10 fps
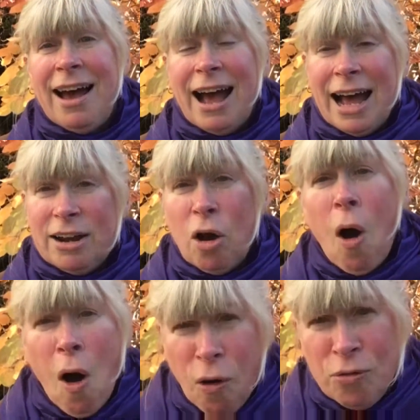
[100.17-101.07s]
and
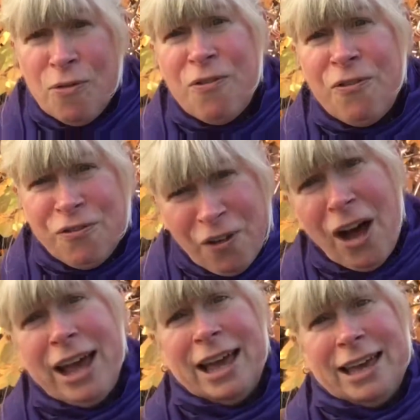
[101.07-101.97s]
on
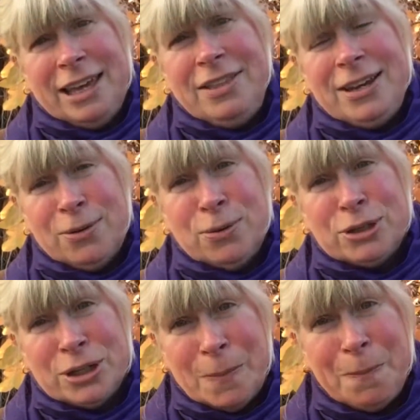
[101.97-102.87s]
fire in the
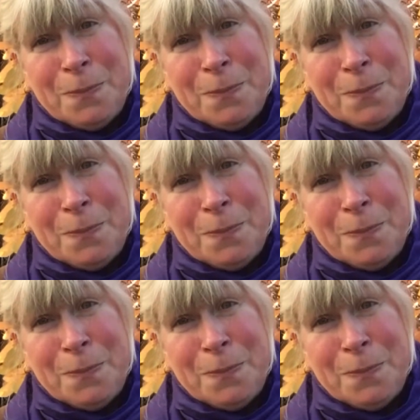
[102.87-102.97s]
autumn.